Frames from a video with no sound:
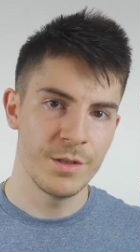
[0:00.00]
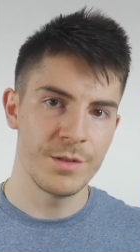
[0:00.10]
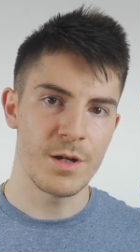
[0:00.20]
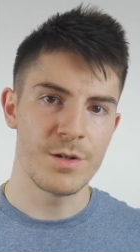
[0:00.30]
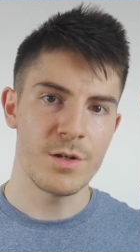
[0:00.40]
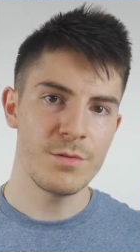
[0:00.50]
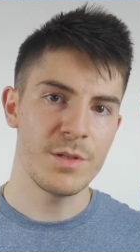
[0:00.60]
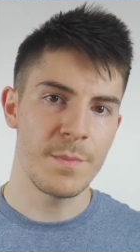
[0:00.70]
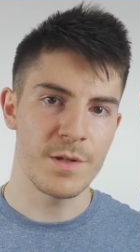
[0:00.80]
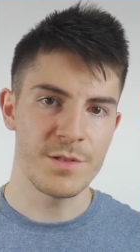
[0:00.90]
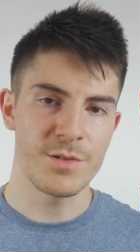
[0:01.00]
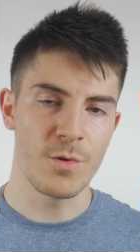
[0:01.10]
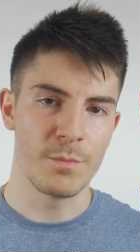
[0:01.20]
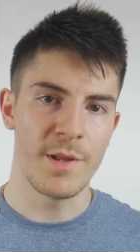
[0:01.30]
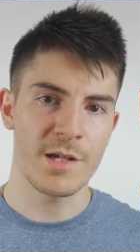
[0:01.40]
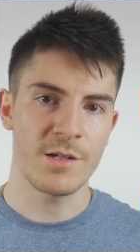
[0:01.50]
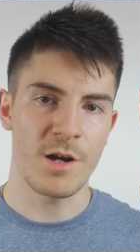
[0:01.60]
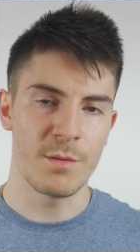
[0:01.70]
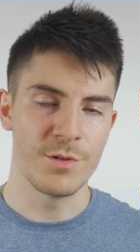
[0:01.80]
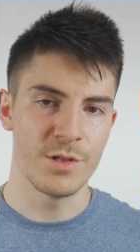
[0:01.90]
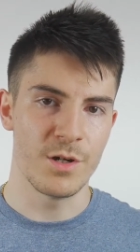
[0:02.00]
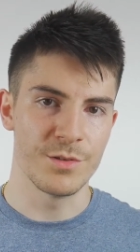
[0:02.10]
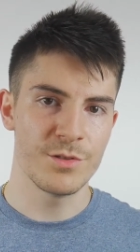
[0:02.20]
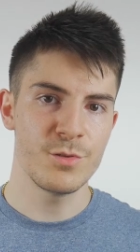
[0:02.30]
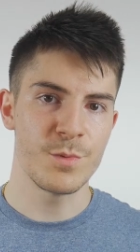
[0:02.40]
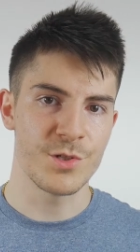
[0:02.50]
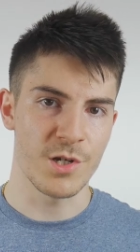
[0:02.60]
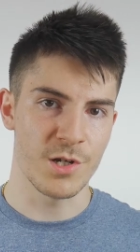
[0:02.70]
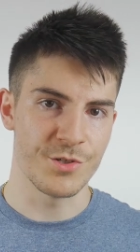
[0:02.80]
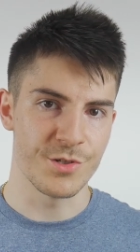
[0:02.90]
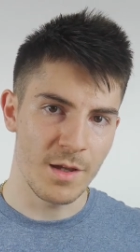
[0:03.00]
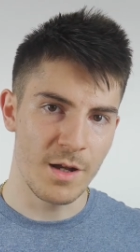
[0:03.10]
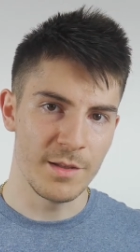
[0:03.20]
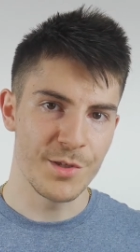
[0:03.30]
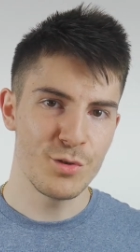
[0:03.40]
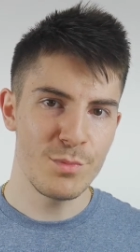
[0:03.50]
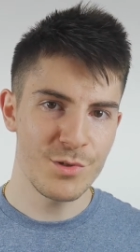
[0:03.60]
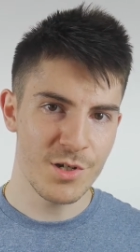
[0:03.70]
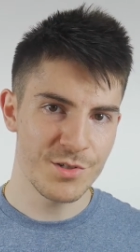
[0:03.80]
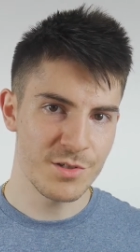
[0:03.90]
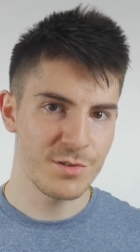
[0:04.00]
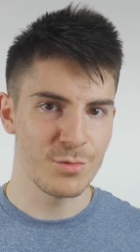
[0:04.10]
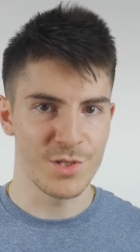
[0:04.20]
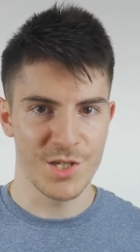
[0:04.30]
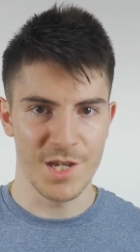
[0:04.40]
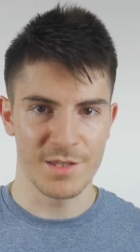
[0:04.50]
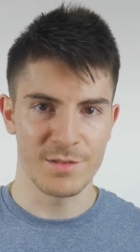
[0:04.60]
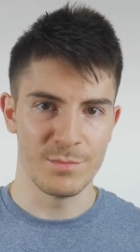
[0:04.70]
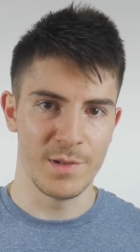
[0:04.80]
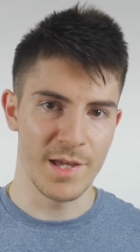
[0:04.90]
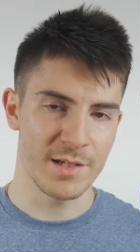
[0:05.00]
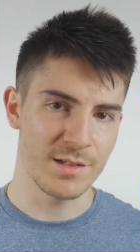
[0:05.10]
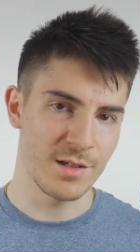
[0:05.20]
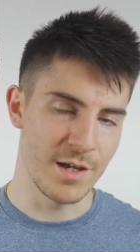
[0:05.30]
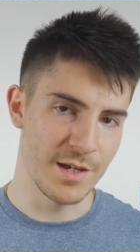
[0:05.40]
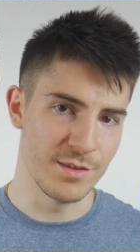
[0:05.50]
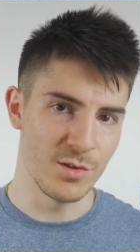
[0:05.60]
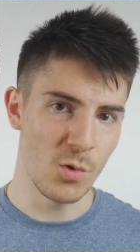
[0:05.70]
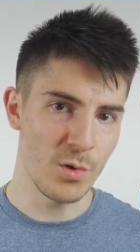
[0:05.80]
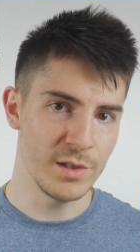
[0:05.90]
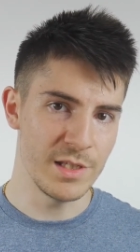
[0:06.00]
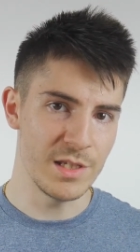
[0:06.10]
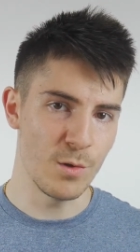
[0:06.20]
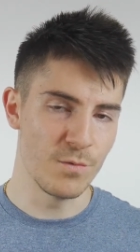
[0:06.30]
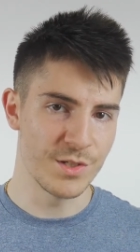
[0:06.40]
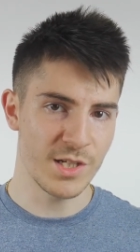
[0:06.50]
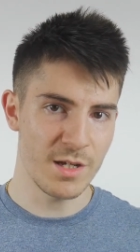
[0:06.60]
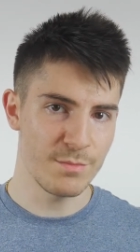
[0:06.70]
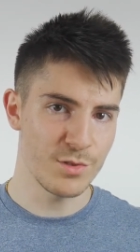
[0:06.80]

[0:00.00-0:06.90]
There are no deposits or black carbon on the supercharger. Unlike turbochargers, which get black and oily over time,